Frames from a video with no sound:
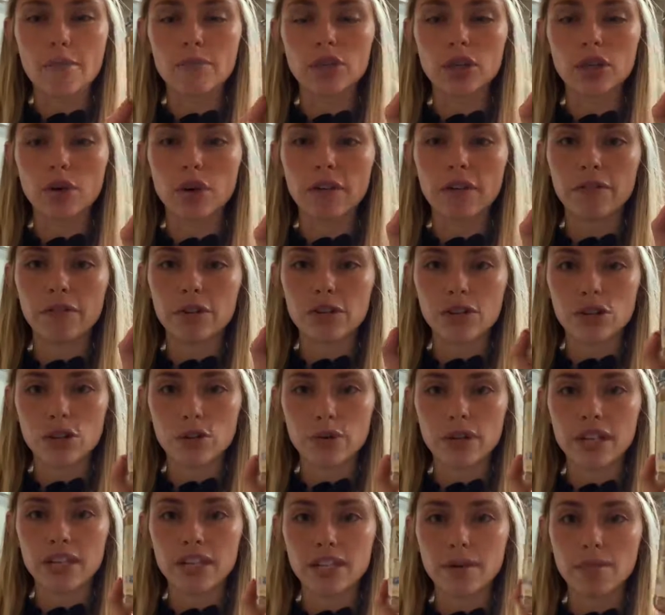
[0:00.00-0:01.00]
So if you're
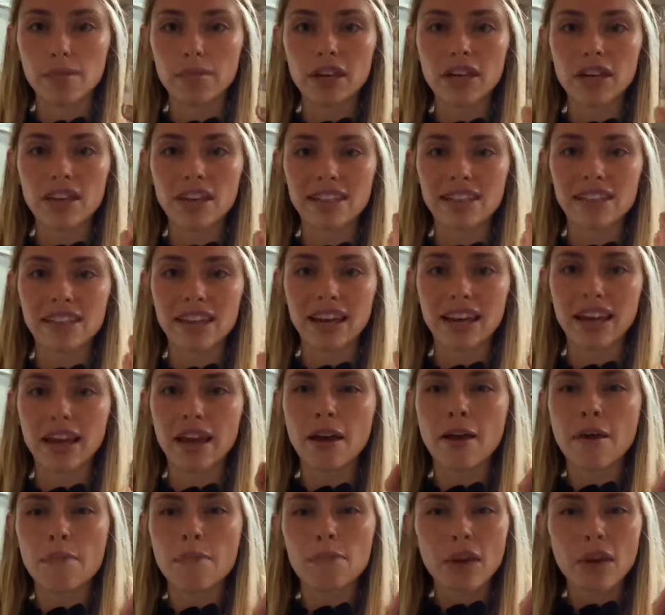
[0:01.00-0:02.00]
doing something that's like
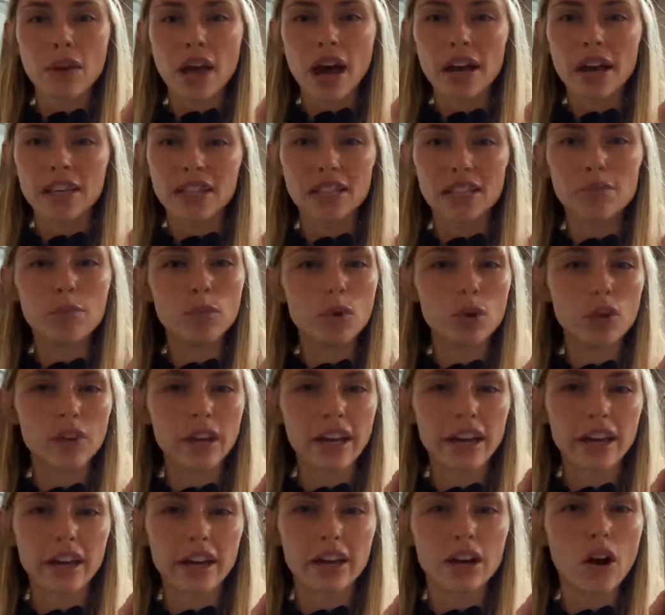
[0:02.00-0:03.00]
a smooth,
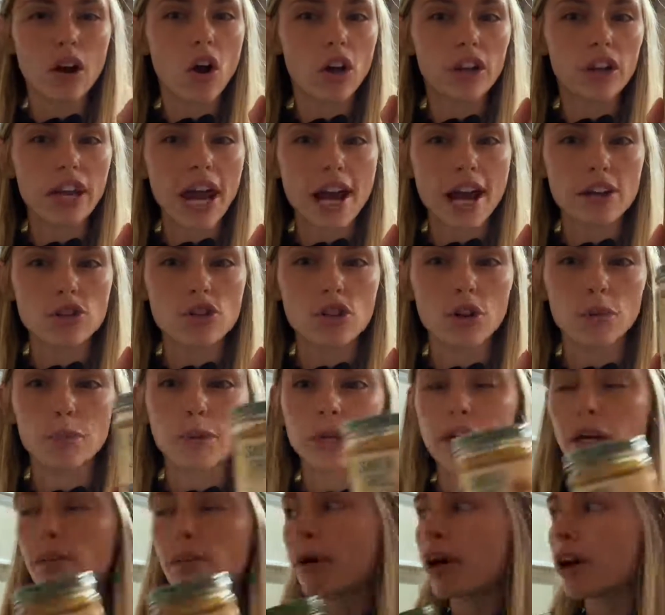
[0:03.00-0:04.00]
like an all natural
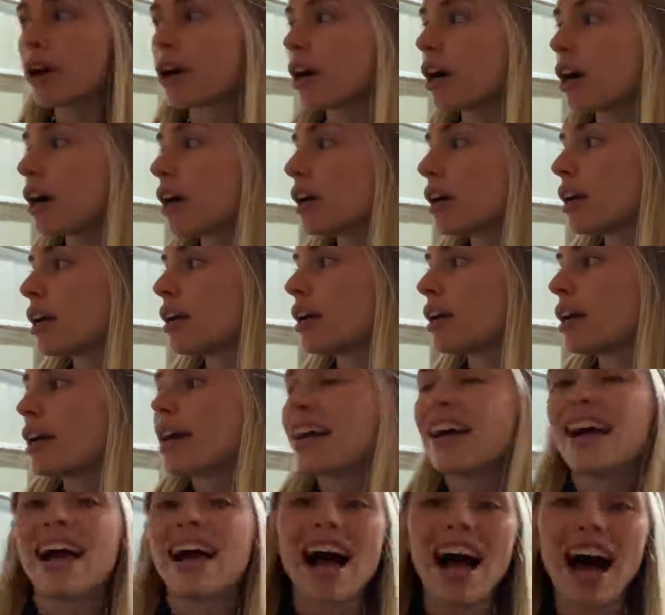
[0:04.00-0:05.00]
peanut butter,
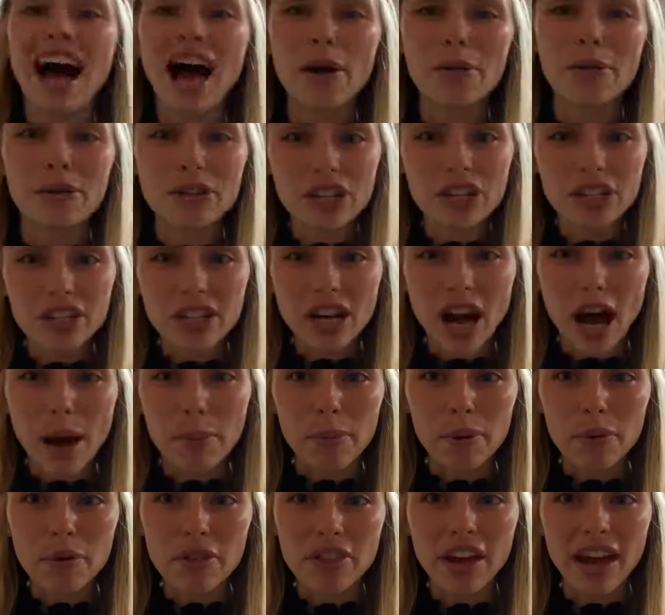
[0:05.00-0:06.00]
I would just
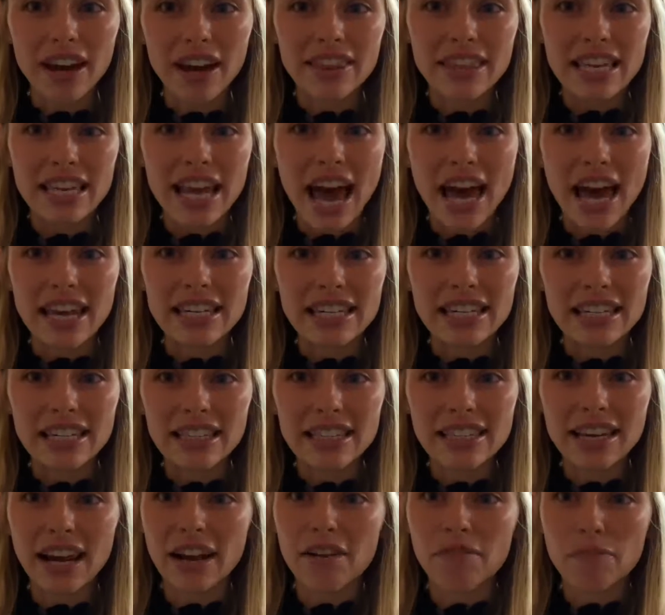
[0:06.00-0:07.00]
top it with that at the end
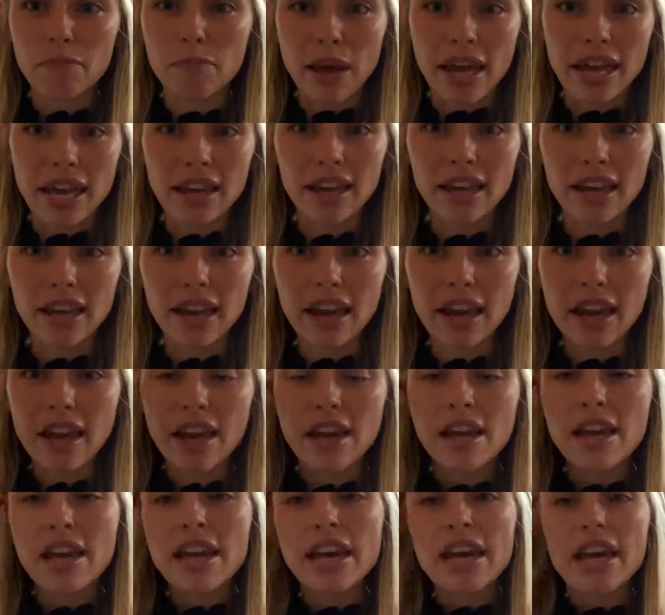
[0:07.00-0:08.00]
instead of baking
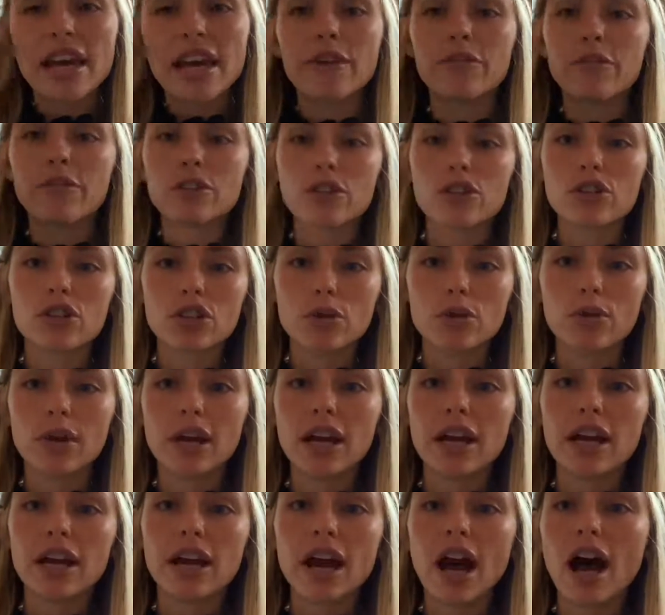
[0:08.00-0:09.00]
it. If you're
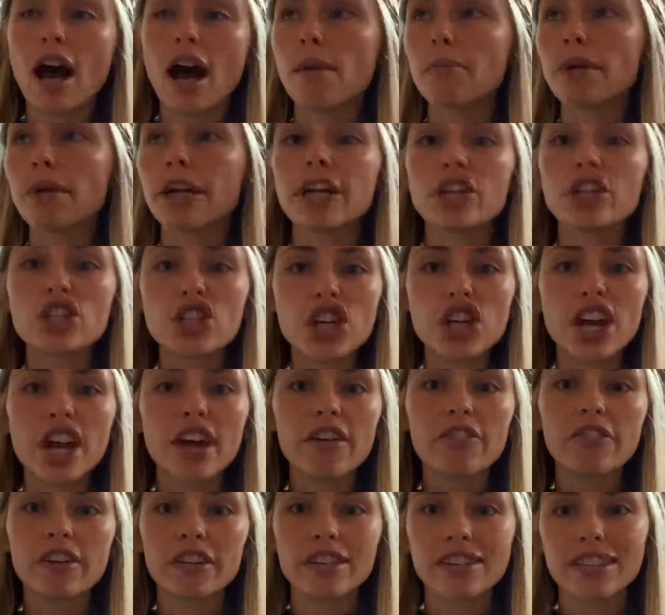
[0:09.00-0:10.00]
doing like a
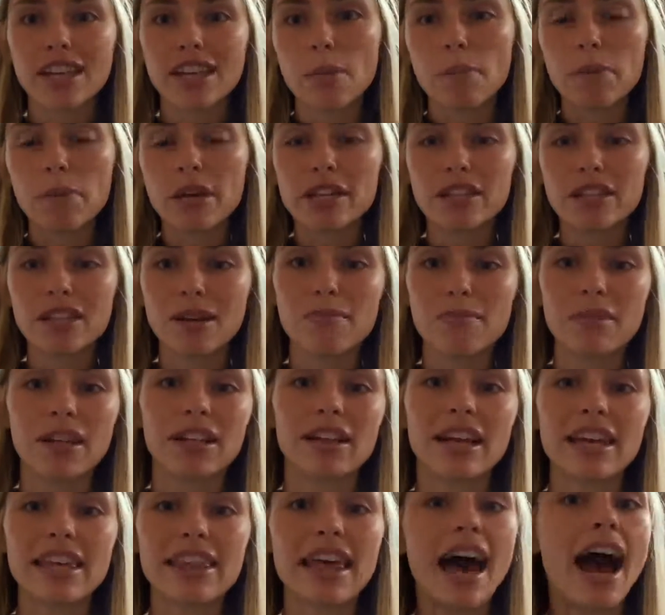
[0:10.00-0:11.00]
Jif, a Skippy,
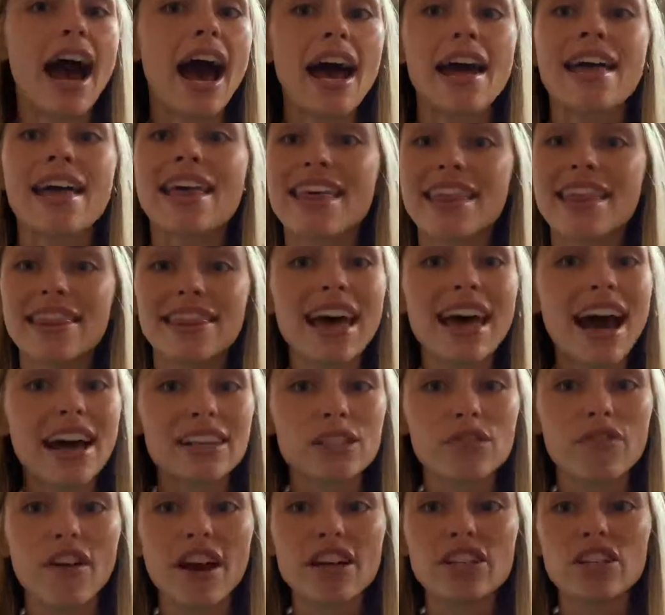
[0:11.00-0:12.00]
something like that,
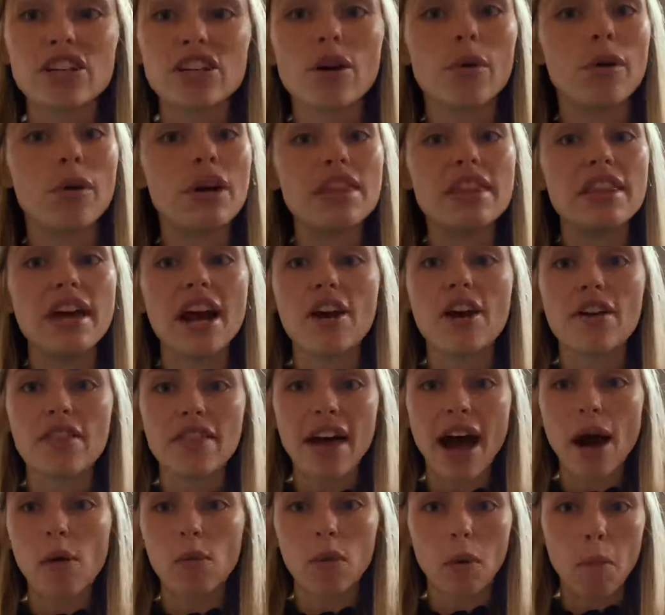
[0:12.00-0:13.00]
that's fine to go in there.
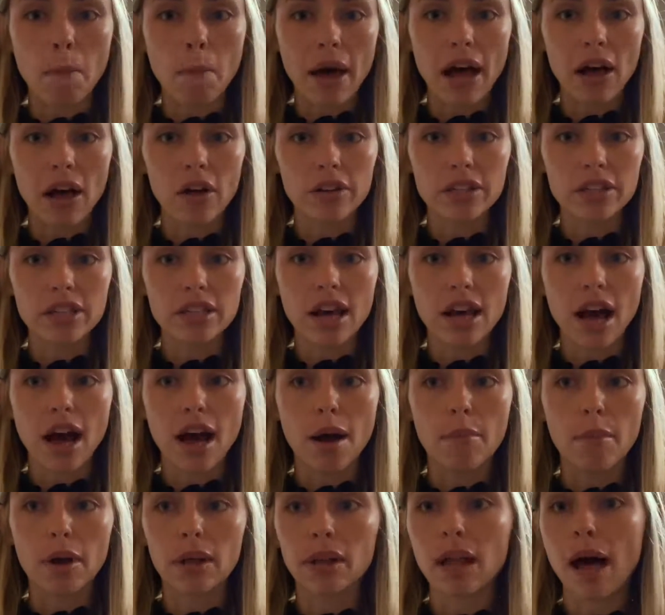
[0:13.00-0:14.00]
That will melt
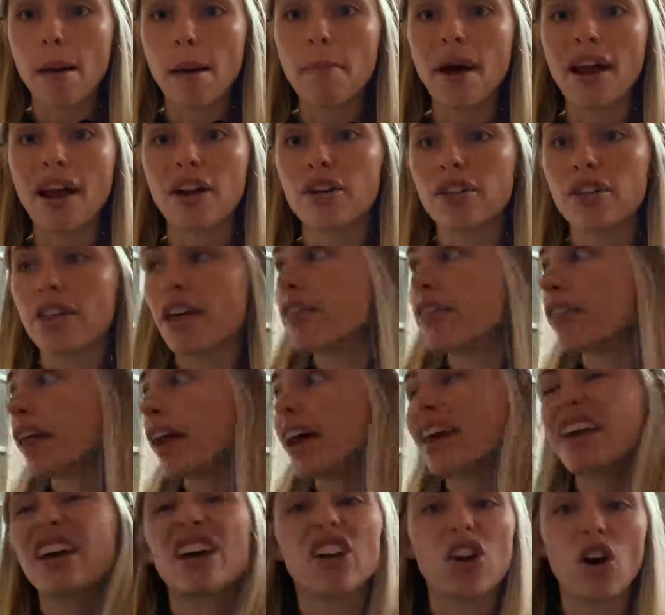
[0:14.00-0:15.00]
a lot better than
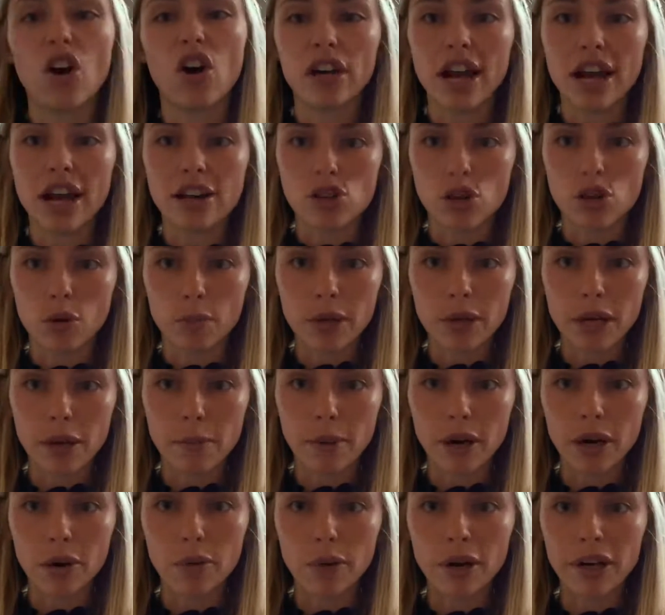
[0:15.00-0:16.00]
like an all natural
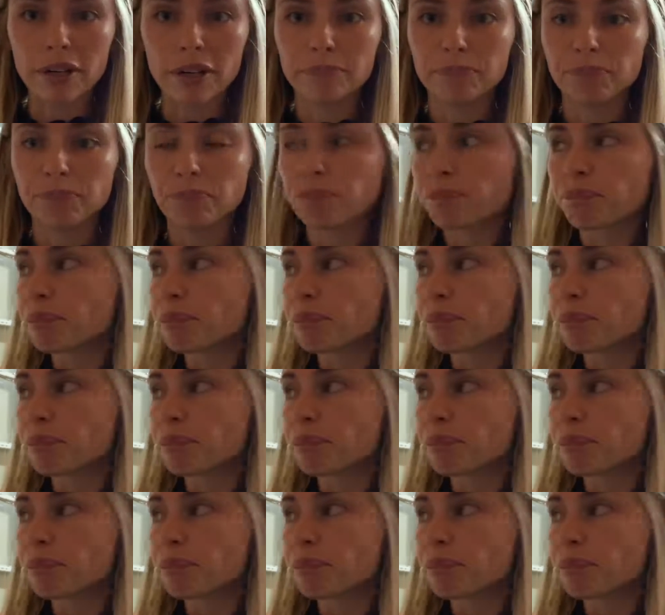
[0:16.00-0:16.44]
peanut butter would.